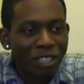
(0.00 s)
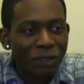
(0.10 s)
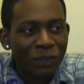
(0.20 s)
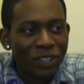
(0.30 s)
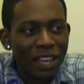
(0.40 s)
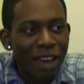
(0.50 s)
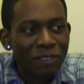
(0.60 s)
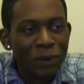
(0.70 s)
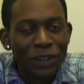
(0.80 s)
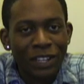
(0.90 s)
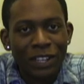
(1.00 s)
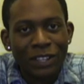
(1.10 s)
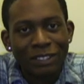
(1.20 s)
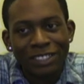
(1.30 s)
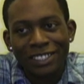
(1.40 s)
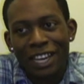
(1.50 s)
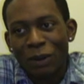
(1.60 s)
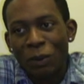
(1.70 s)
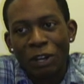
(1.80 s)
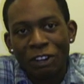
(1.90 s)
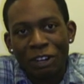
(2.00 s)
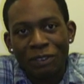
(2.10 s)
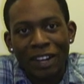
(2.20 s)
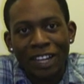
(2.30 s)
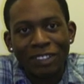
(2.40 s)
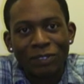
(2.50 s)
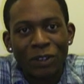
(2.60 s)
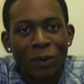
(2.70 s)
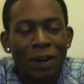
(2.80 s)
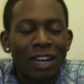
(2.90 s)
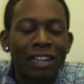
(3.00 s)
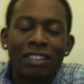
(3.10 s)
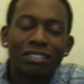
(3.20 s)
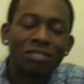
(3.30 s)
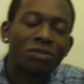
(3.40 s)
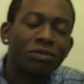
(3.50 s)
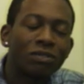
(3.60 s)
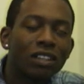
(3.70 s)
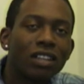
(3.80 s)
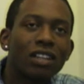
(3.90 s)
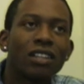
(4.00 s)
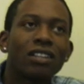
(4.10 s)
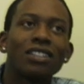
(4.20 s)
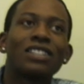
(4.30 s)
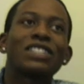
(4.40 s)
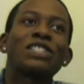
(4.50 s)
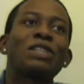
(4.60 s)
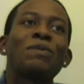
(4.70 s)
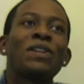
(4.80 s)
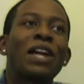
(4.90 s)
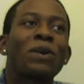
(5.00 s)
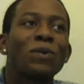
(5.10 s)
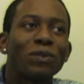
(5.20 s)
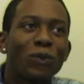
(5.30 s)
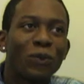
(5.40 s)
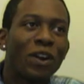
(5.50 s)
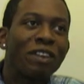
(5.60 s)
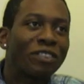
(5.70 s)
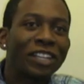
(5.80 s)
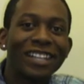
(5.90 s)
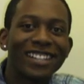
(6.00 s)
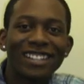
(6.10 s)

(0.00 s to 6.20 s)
Didn't really have anywhere to go, just kind of wandering around for a while. Sleeping like wherever.